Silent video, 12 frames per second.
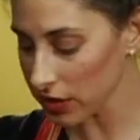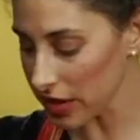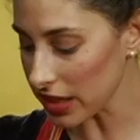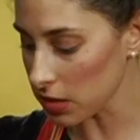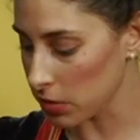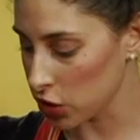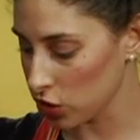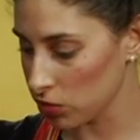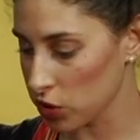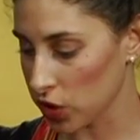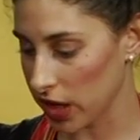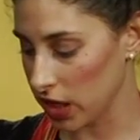that the
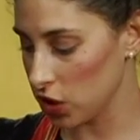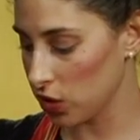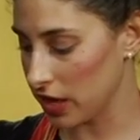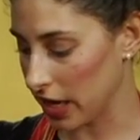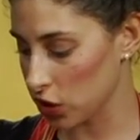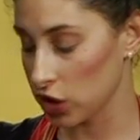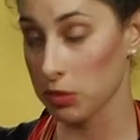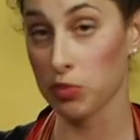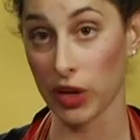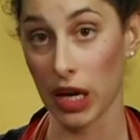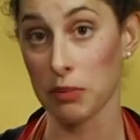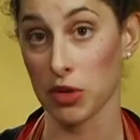mushrooms are in, you can actually
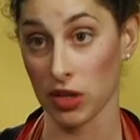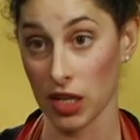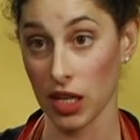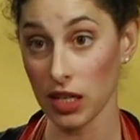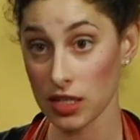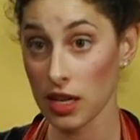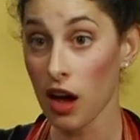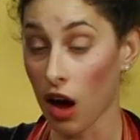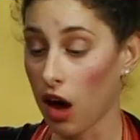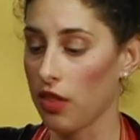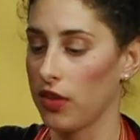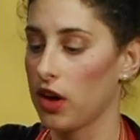bring up your heat
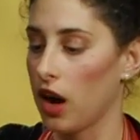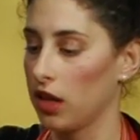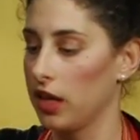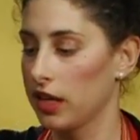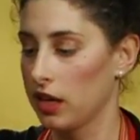on the garlic,